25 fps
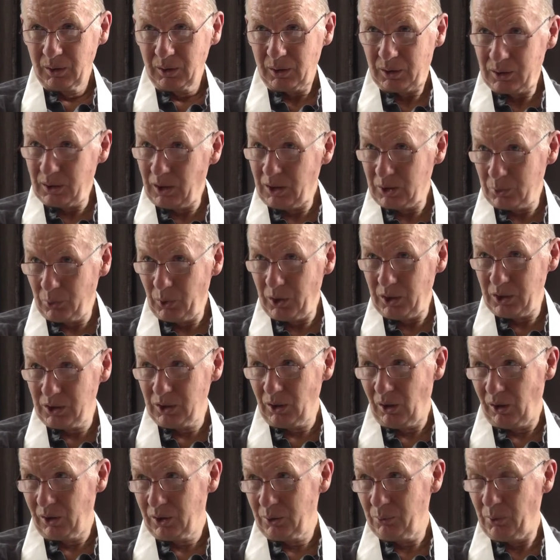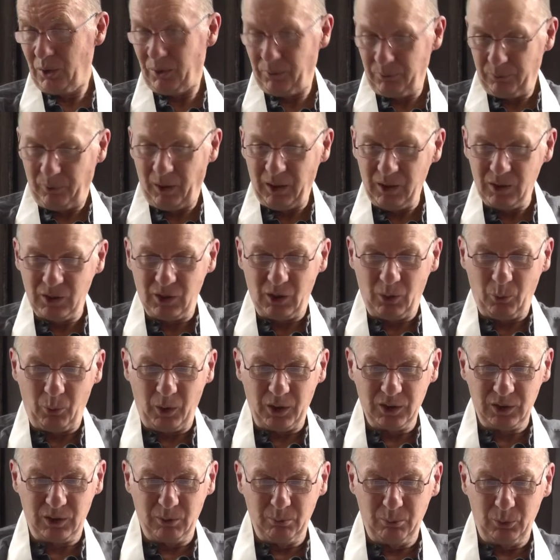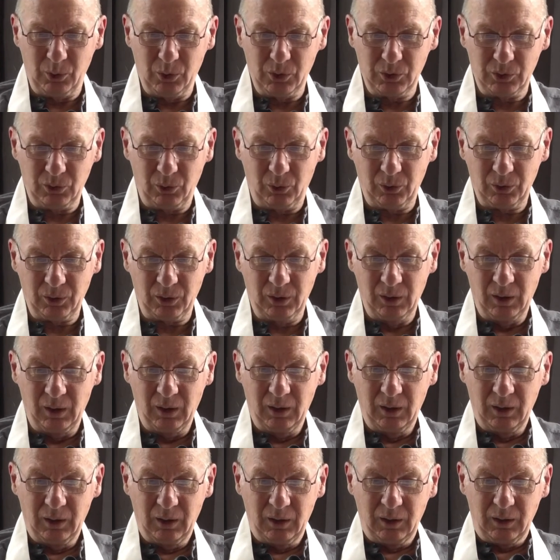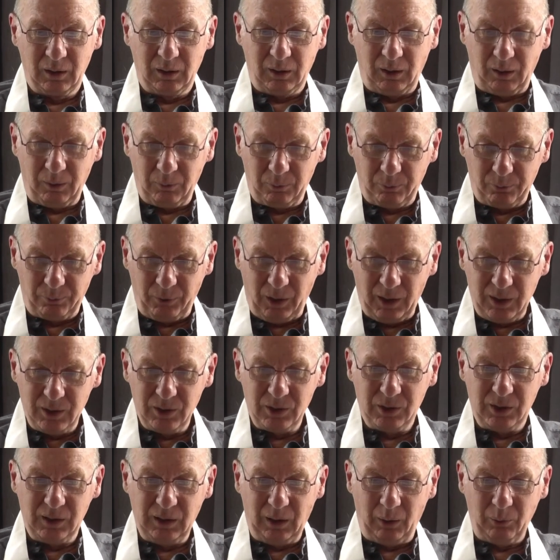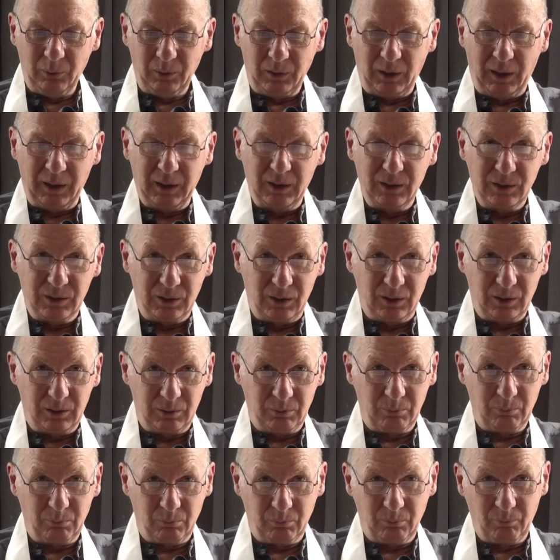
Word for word: Because that's what he started with, friends of the Western Buddhist order. And friends, he outlines that